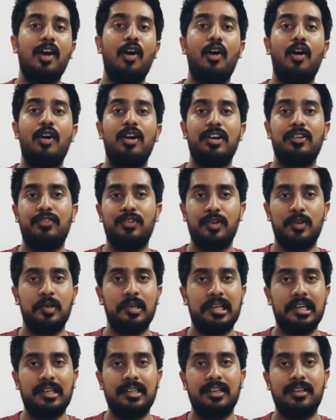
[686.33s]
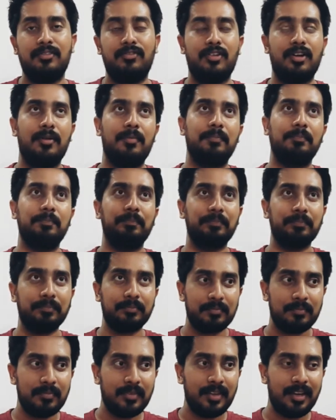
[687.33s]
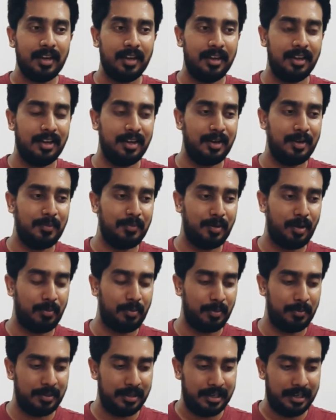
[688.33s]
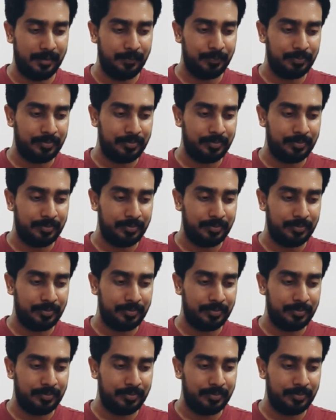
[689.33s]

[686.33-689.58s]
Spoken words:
Or if you look at it from probably